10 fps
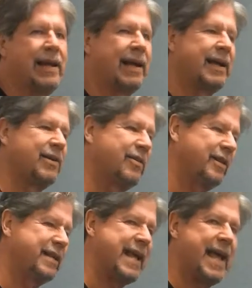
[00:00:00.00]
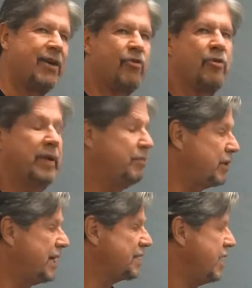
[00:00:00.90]
I gotta go to the tank room, and
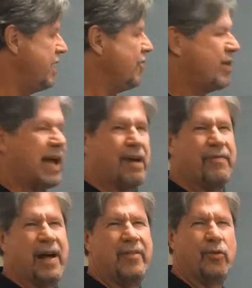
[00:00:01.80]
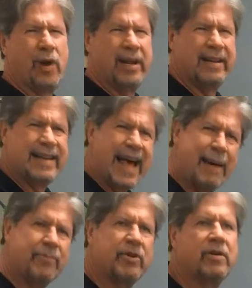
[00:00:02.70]
plus we gotta find the right
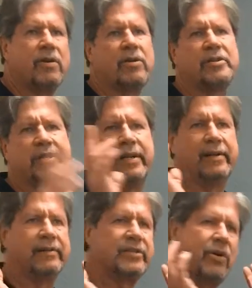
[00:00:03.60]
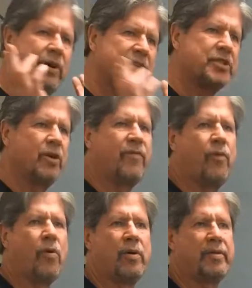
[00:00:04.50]
adapters and so on and so
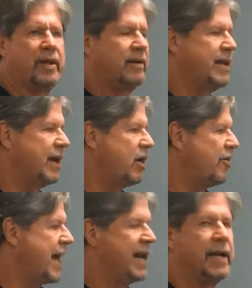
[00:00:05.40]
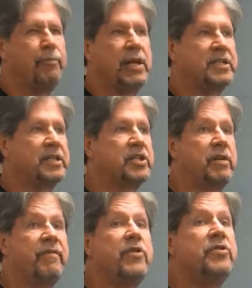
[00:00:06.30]
forth and all that, and plus it's
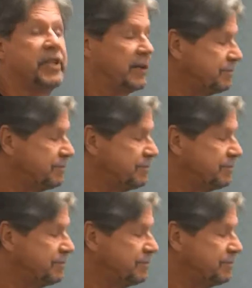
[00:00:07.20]
confusing.